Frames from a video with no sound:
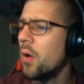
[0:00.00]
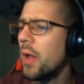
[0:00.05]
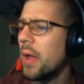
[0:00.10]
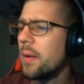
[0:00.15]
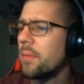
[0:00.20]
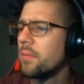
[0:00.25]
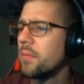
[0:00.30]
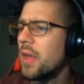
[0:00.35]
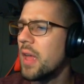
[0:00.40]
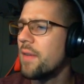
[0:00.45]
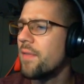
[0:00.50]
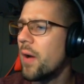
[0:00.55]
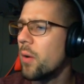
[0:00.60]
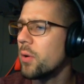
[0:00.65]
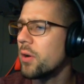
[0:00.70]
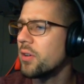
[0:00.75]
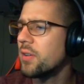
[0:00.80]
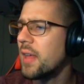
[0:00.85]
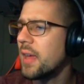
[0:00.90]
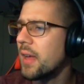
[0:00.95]
okay, if I
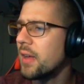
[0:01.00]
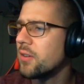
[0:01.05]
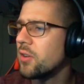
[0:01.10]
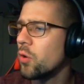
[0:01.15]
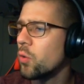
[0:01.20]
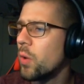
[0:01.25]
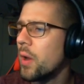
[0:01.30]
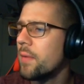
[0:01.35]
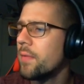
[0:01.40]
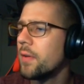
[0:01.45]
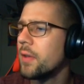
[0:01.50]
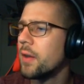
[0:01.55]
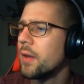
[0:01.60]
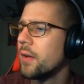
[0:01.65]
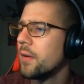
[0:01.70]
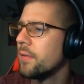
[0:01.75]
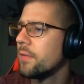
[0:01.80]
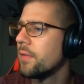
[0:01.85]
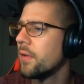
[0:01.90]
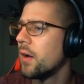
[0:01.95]
were to take a
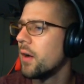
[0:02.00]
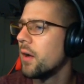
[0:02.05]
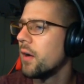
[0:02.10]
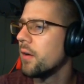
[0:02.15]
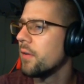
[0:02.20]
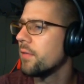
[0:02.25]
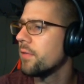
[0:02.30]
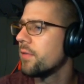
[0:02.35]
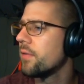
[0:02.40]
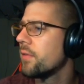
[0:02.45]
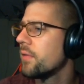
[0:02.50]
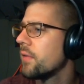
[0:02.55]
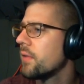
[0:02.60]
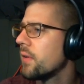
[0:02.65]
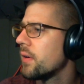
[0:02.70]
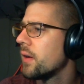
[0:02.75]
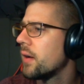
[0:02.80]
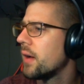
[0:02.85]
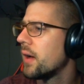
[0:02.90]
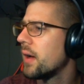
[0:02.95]
derivative of,
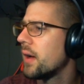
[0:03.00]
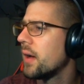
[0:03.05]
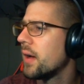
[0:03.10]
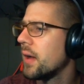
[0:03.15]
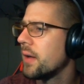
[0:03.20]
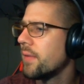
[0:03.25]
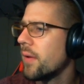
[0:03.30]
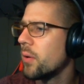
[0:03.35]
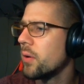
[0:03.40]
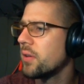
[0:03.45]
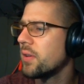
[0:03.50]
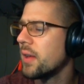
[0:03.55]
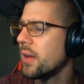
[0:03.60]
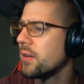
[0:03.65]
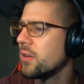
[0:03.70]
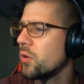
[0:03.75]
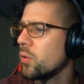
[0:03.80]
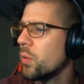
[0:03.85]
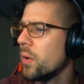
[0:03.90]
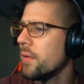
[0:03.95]
uh, if I were to
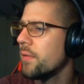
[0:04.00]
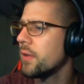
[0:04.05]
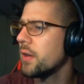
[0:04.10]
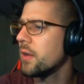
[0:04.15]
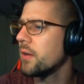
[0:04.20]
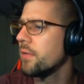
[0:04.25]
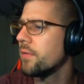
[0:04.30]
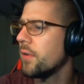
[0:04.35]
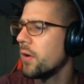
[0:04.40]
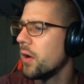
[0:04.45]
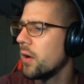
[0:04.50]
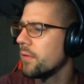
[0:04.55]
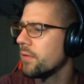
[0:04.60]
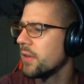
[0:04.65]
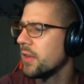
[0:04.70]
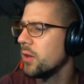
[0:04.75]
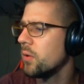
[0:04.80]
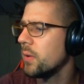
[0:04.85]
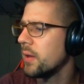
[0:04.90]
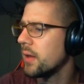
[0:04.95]
take a derivative of
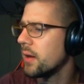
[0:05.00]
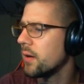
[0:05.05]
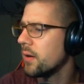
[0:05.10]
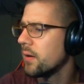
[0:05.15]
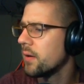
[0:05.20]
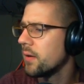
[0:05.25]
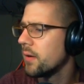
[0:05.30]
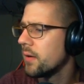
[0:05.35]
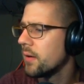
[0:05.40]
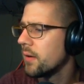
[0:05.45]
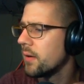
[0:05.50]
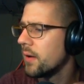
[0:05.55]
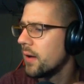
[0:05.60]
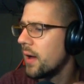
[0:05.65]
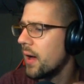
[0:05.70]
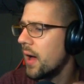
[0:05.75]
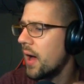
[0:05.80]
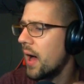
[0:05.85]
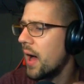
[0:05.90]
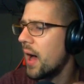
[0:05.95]
q here,
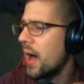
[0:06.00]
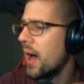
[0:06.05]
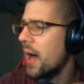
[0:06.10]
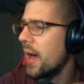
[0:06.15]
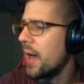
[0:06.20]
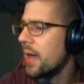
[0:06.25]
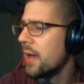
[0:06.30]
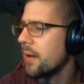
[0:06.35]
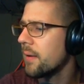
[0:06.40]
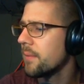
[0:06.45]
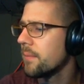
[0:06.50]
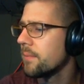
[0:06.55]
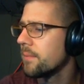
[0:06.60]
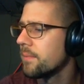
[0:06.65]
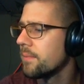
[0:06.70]
i,